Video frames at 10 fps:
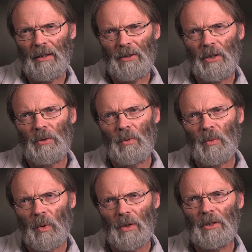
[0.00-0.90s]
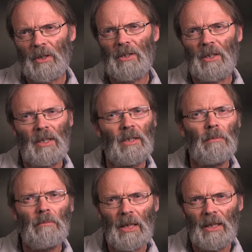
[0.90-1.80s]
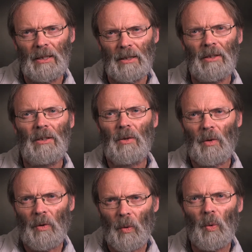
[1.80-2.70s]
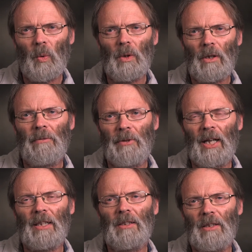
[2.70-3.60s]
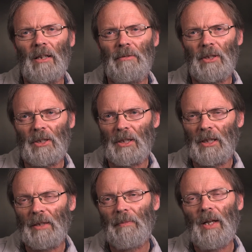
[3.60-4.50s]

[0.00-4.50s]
So what does it mean, all of that diversity?